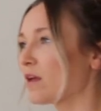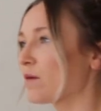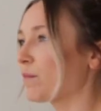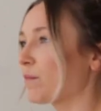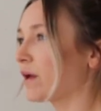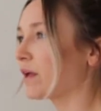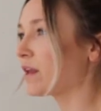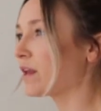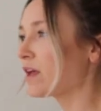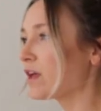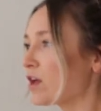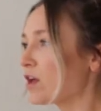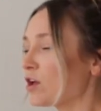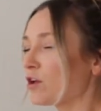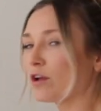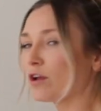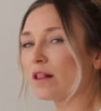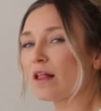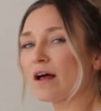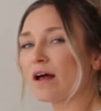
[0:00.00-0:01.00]
But
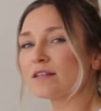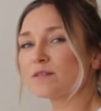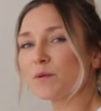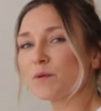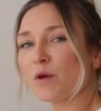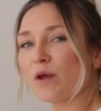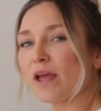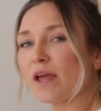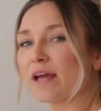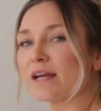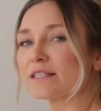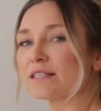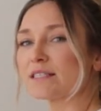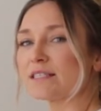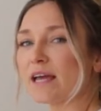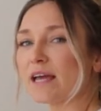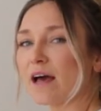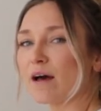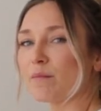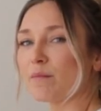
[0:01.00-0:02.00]
clasp your hands
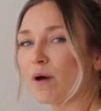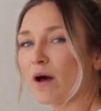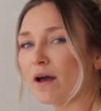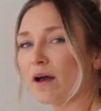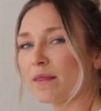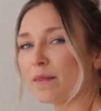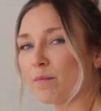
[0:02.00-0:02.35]
down behind